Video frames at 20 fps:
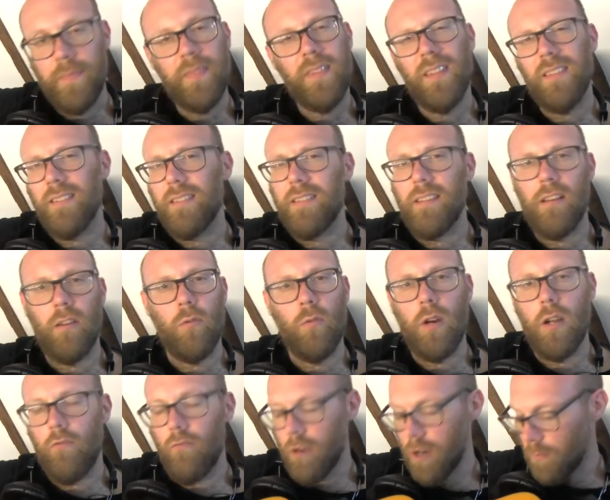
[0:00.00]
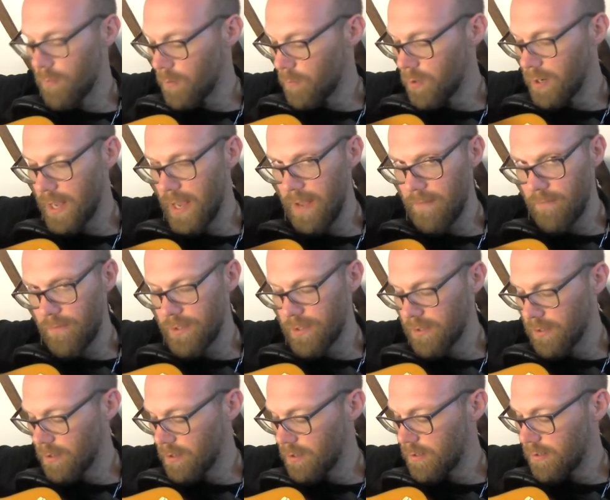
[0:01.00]
Doesn't sound quite right. We want to
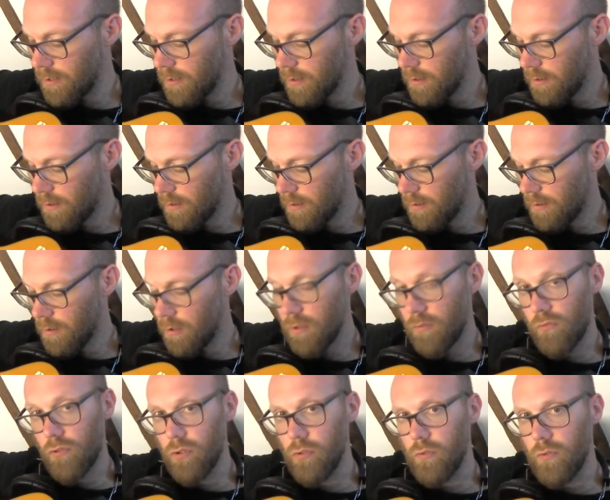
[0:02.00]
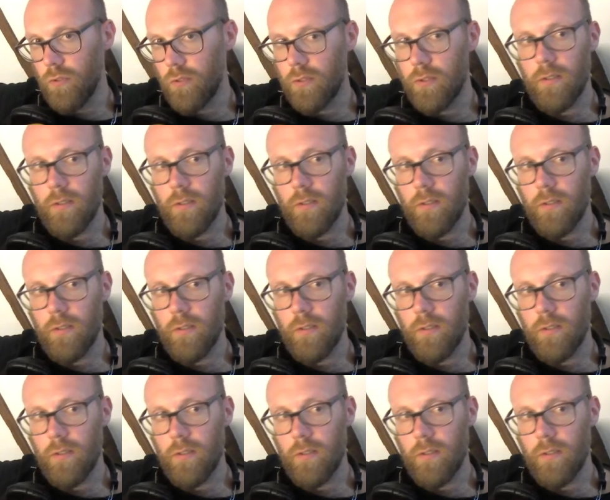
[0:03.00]
emphasize the roots.